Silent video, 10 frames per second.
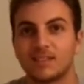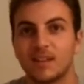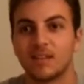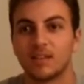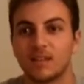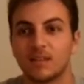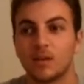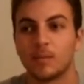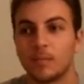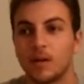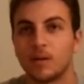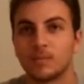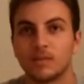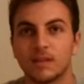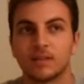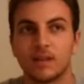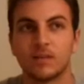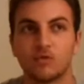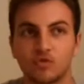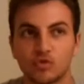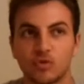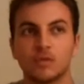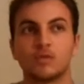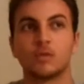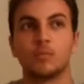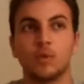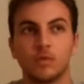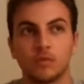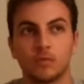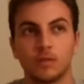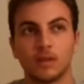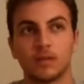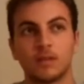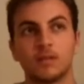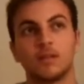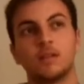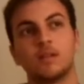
That's not like no. My mom's like that. Sure, both of them are like that.